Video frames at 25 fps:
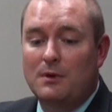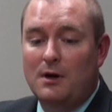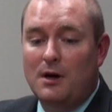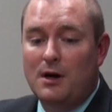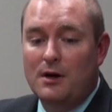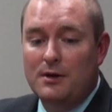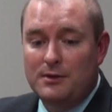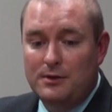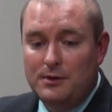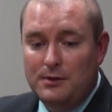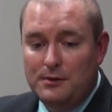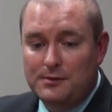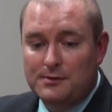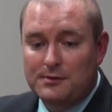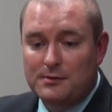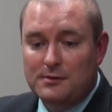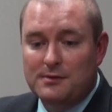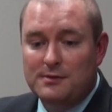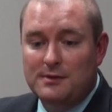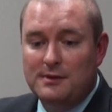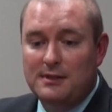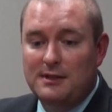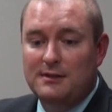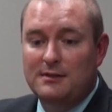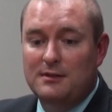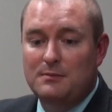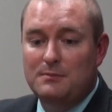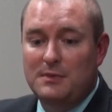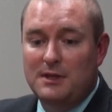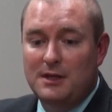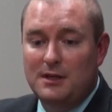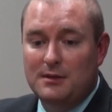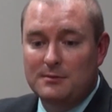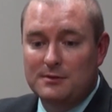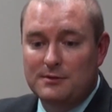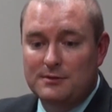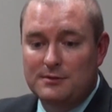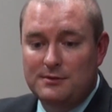Our users need to
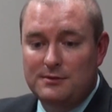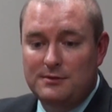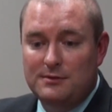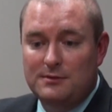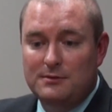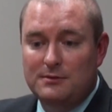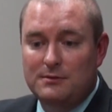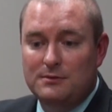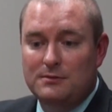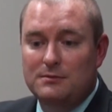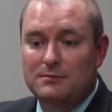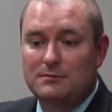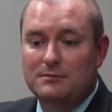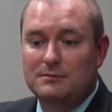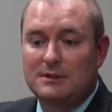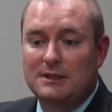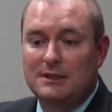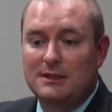be able to